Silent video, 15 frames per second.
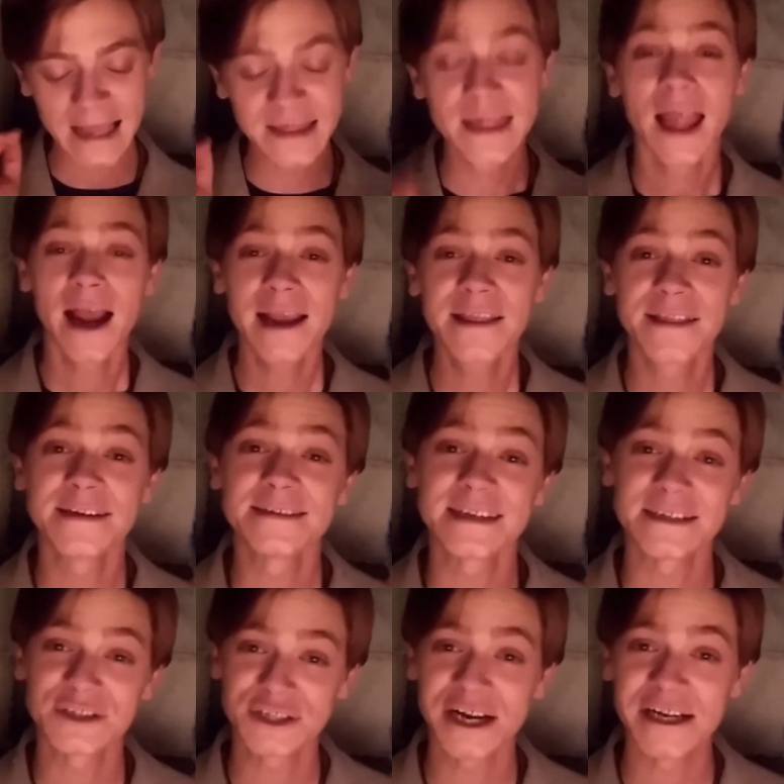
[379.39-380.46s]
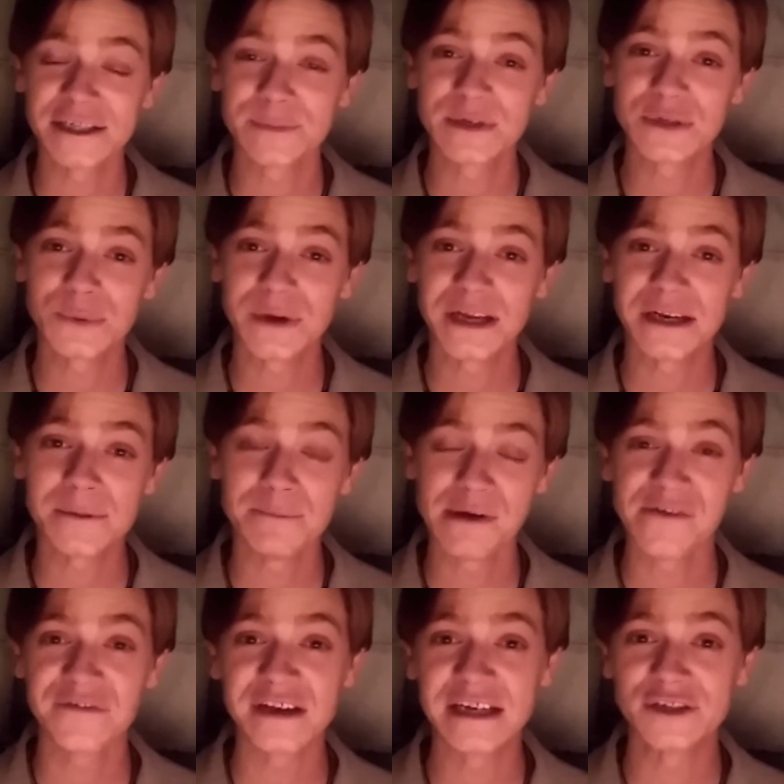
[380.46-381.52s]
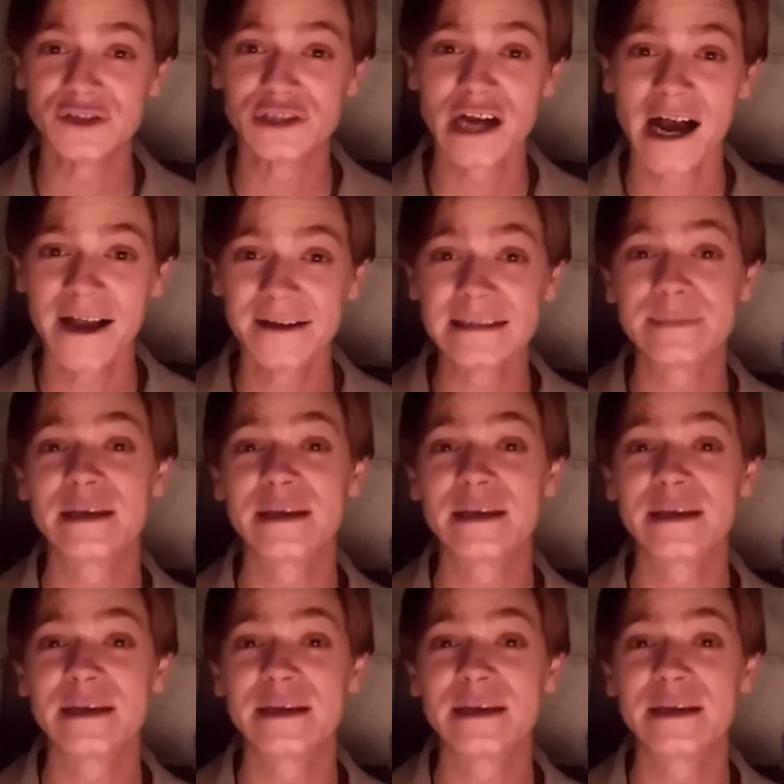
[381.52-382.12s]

like this exchange between Buffy and Giles,